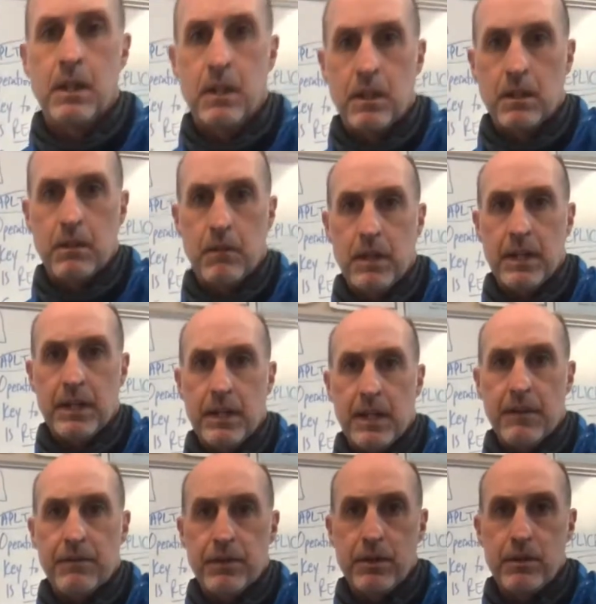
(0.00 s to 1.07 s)
All right, good
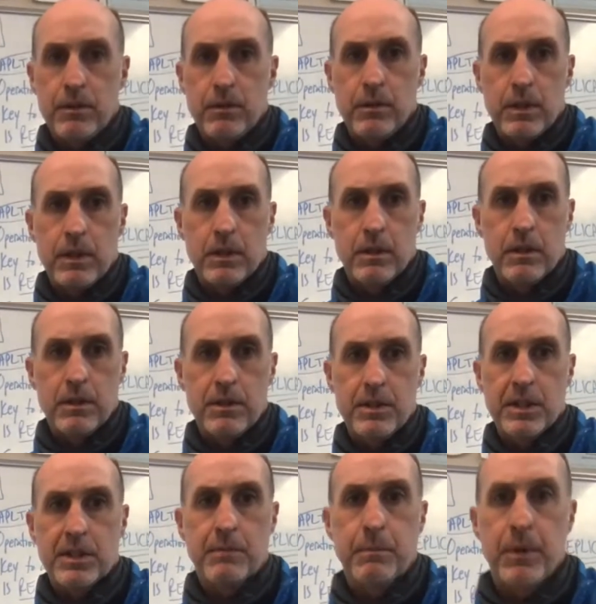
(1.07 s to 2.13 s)
afternoon.
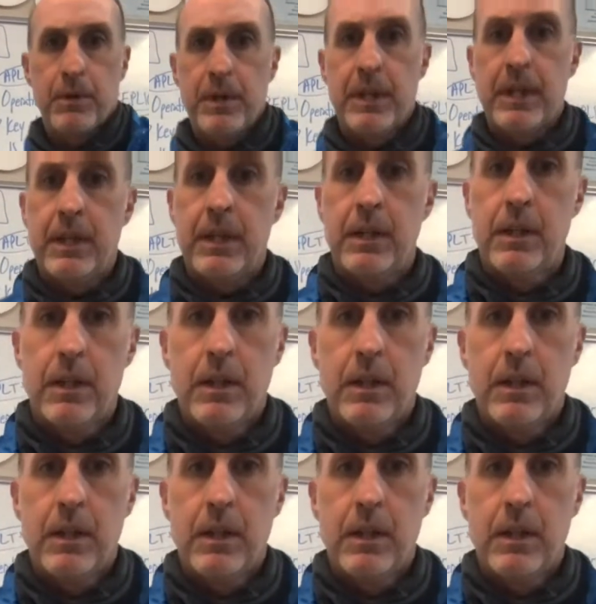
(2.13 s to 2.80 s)
Sixth period,